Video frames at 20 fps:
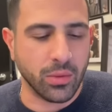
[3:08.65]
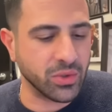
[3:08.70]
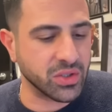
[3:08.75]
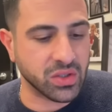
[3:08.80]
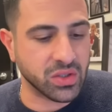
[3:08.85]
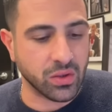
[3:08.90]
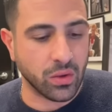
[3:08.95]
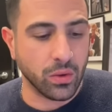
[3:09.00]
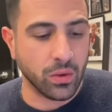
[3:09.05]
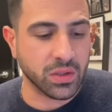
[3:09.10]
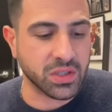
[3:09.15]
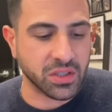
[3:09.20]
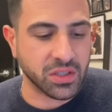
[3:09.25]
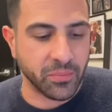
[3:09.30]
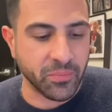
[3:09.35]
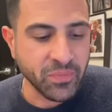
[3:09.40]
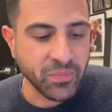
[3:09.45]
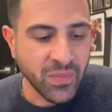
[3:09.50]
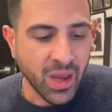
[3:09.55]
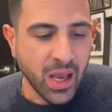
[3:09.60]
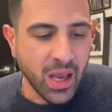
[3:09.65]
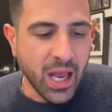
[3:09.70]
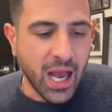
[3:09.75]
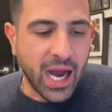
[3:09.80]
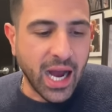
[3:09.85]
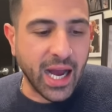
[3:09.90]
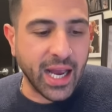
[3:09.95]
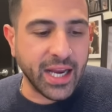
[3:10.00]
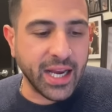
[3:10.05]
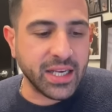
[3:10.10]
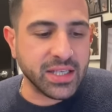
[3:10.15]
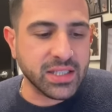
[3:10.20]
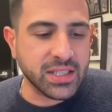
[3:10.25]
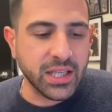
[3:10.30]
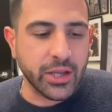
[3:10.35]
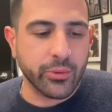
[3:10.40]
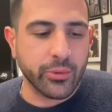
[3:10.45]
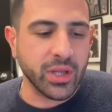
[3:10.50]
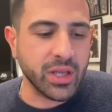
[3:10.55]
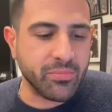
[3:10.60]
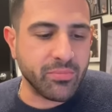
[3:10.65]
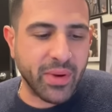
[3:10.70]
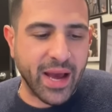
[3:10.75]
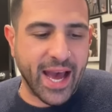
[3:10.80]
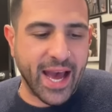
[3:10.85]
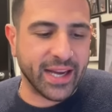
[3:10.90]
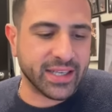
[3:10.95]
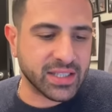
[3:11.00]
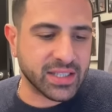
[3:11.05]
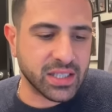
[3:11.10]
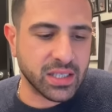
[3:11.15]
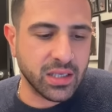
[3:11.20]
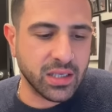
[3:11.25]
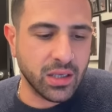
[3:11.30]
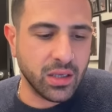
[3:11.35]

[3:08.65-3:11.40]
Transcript: which is awesome. It is literally backed,